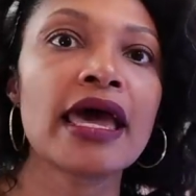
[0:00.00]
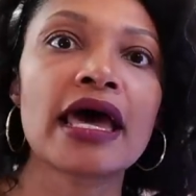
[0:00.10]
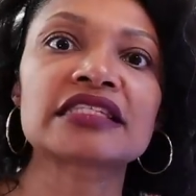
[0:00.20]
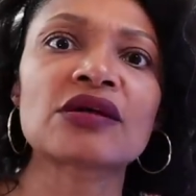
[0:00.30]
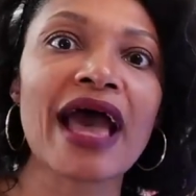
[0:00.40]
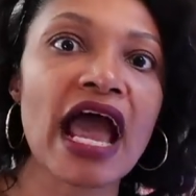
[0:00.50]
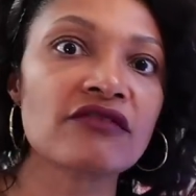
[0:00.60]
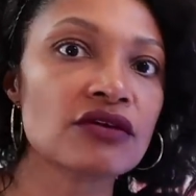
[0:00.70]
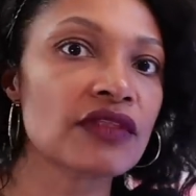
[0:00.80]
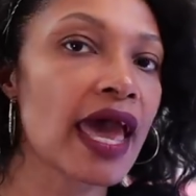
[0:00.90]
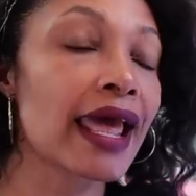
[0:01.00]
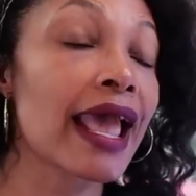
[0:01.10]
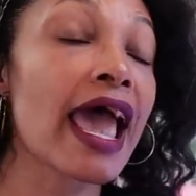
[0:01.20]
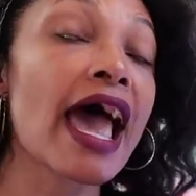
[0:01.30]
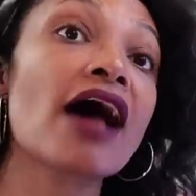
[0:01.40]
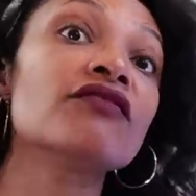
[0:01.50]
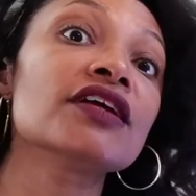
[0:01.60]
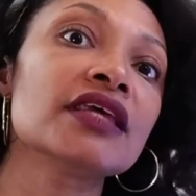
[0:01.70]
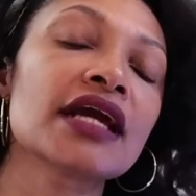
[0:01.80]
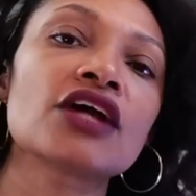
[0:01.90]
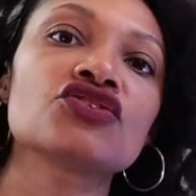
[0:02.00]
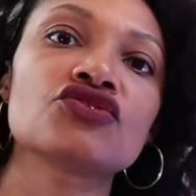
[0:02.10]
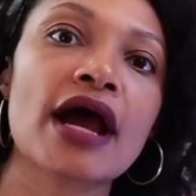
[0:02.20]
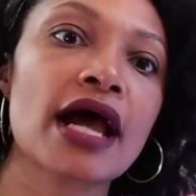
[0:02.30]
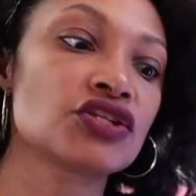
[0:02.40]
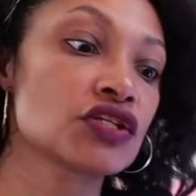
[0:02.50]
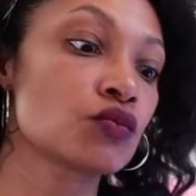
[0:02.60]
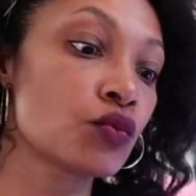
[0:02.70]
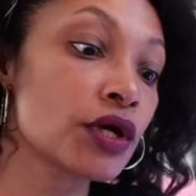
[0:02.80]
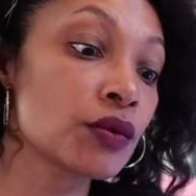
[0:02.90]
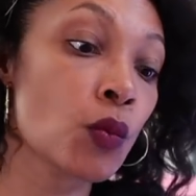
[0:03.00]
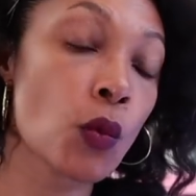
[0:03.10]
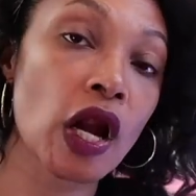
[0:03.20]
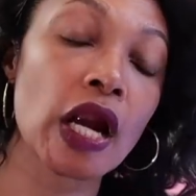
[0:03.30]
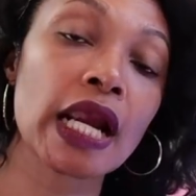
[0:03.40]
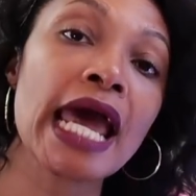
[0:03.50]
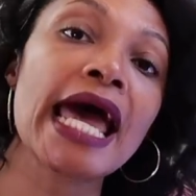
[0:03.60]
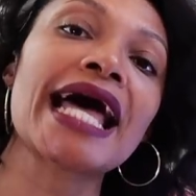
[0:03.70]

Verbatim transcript: And so after that, everything I tried just wouldn't work.